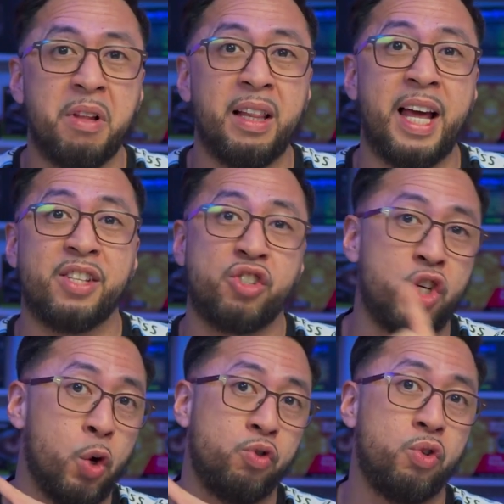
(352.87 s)
Let's
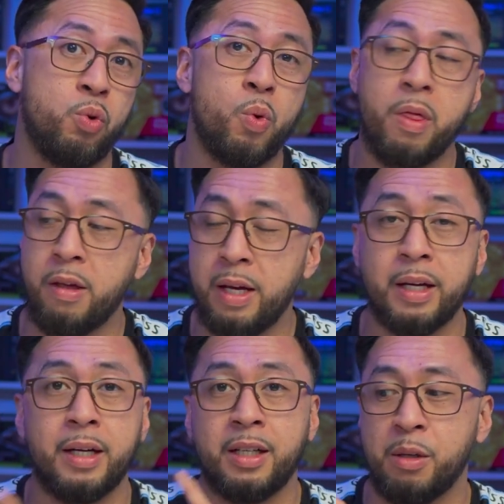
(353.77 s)
go to
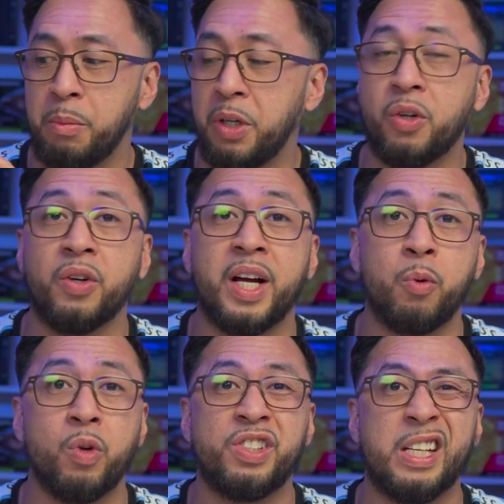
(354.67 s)
the uh, computer
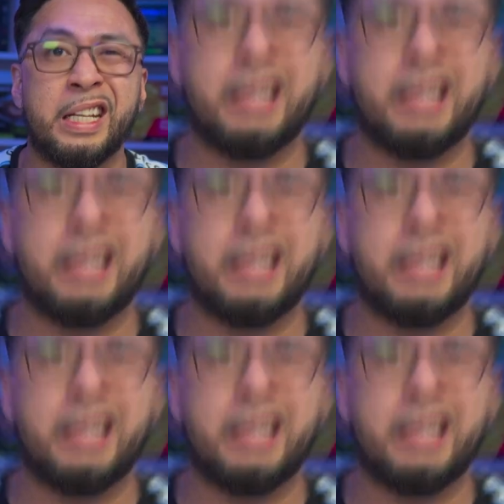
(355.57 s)
and we'll set